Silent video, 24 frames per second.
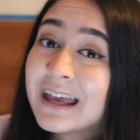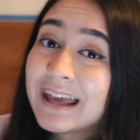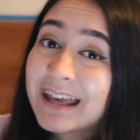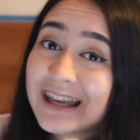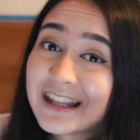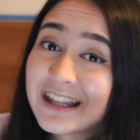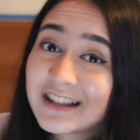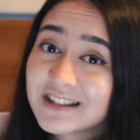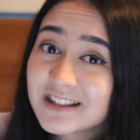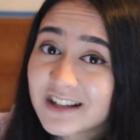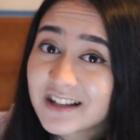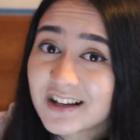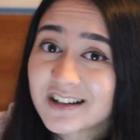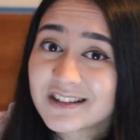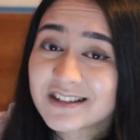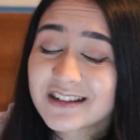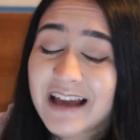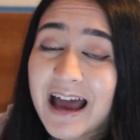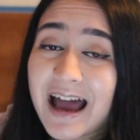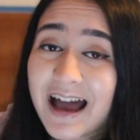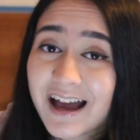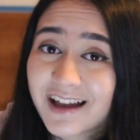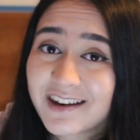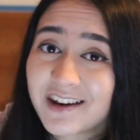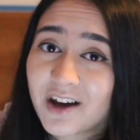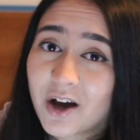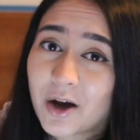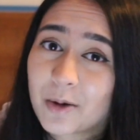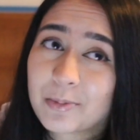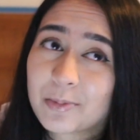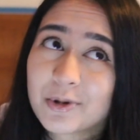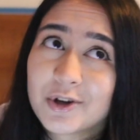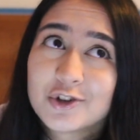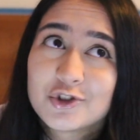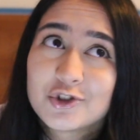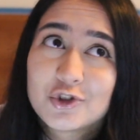It does add
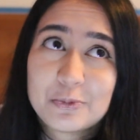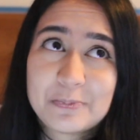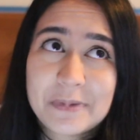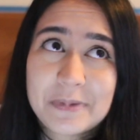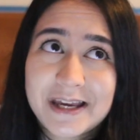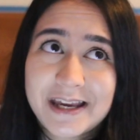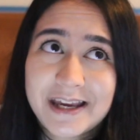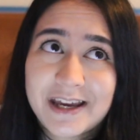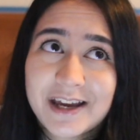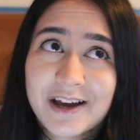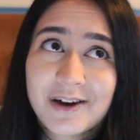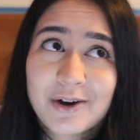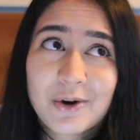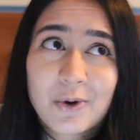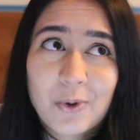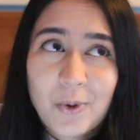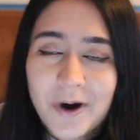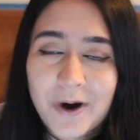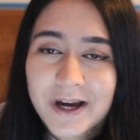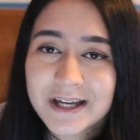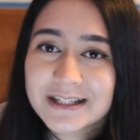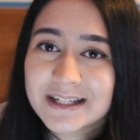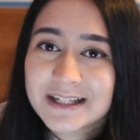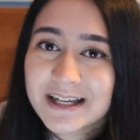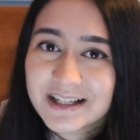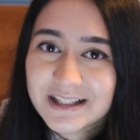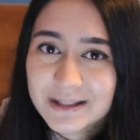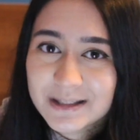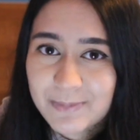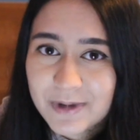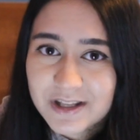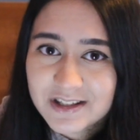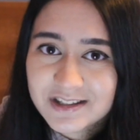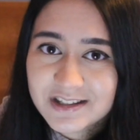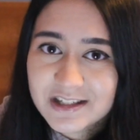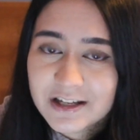up to be quite
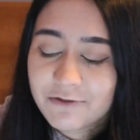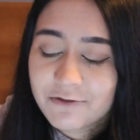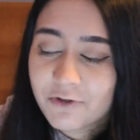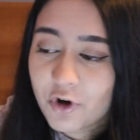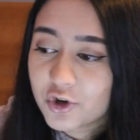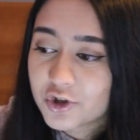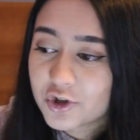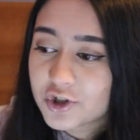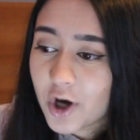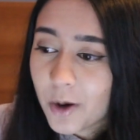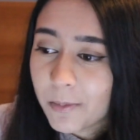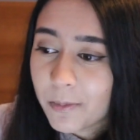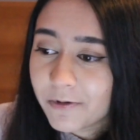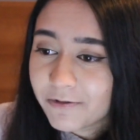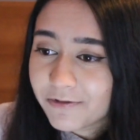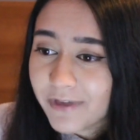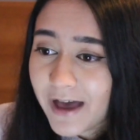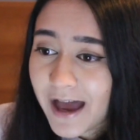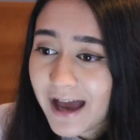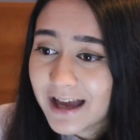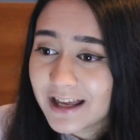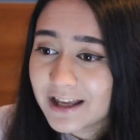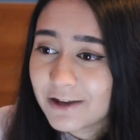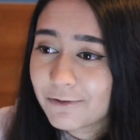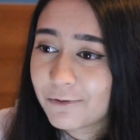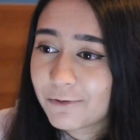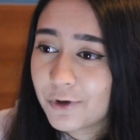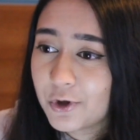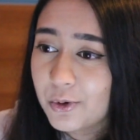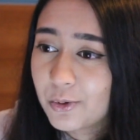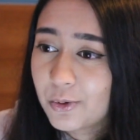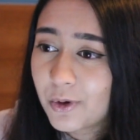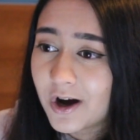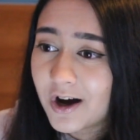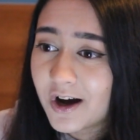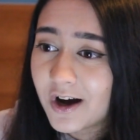expensive. On top of that, if
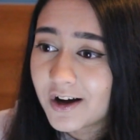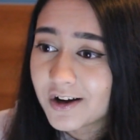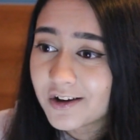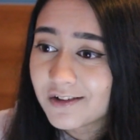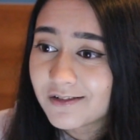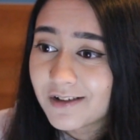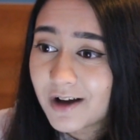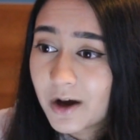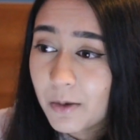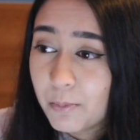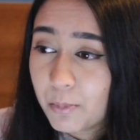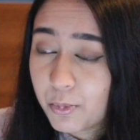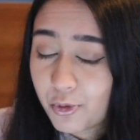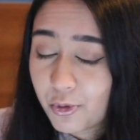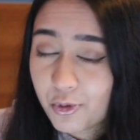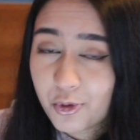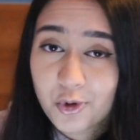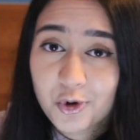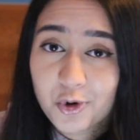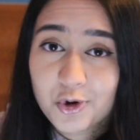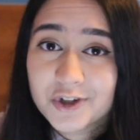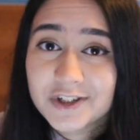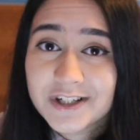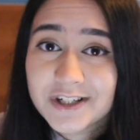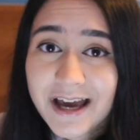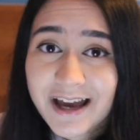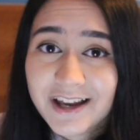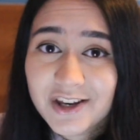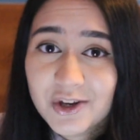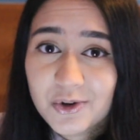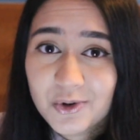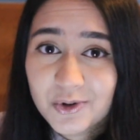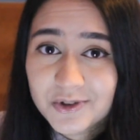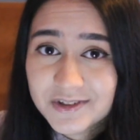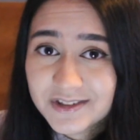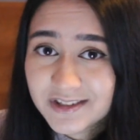you are abroad
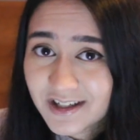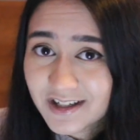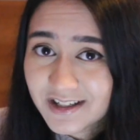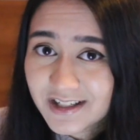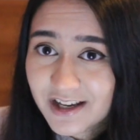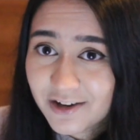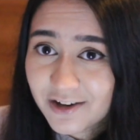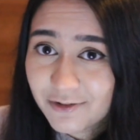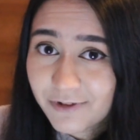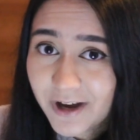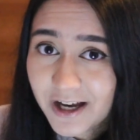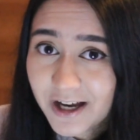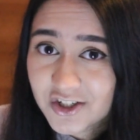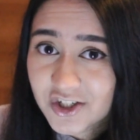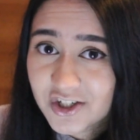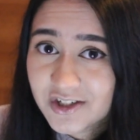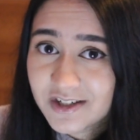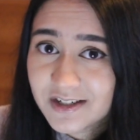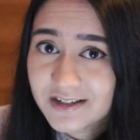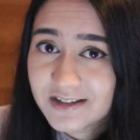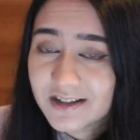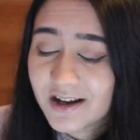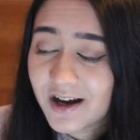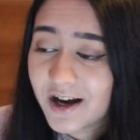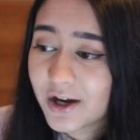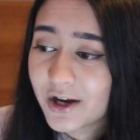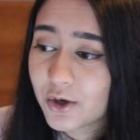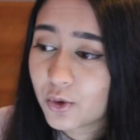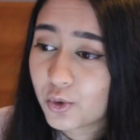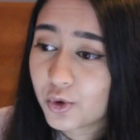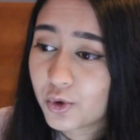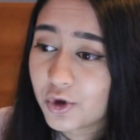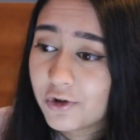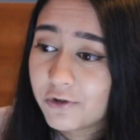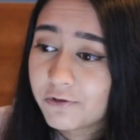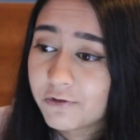and you're studying fashion design,
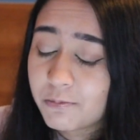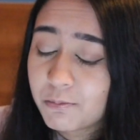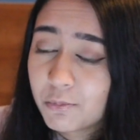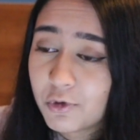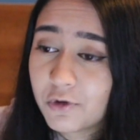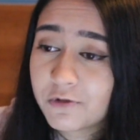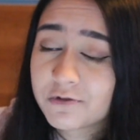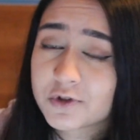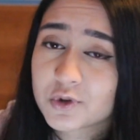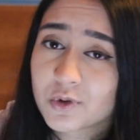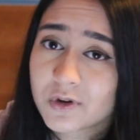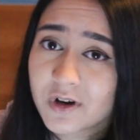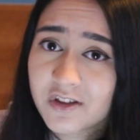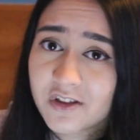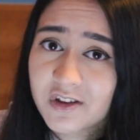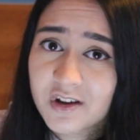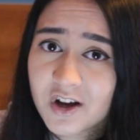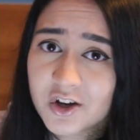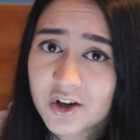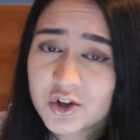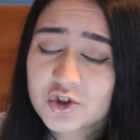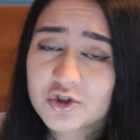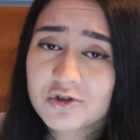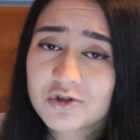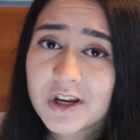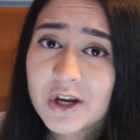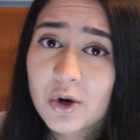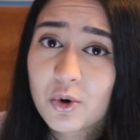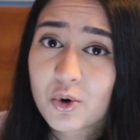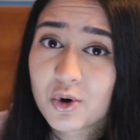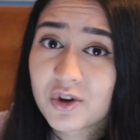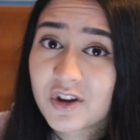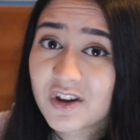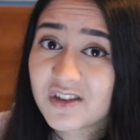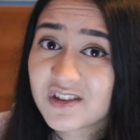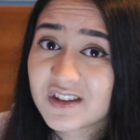or you've moved to another country
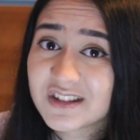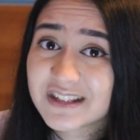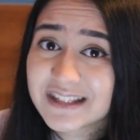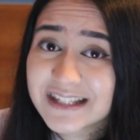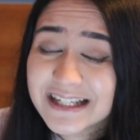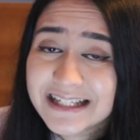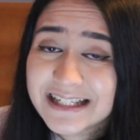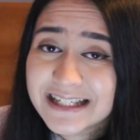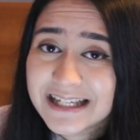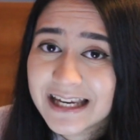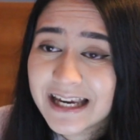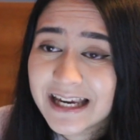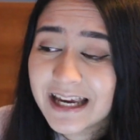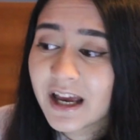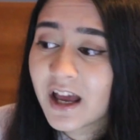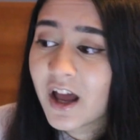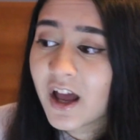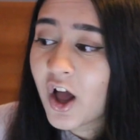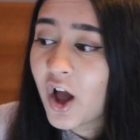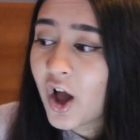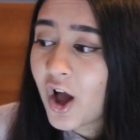or another city,